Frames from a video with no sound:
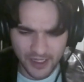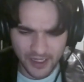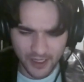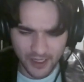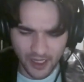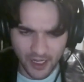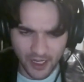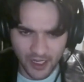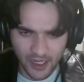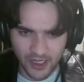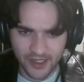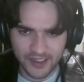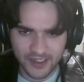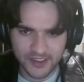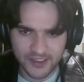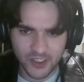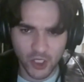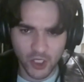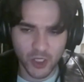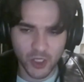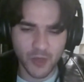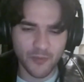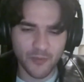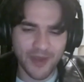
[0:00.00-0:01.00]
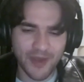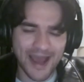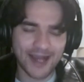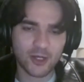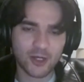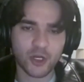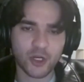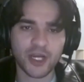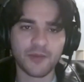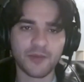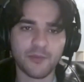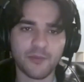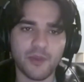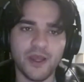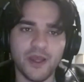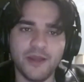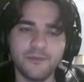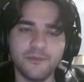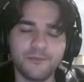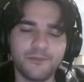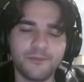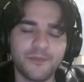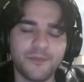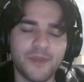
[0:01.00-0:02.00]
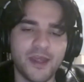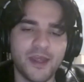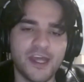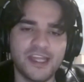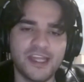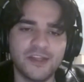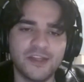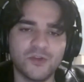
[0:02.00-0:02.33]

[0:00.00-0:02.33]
it's called the Backrank mate. And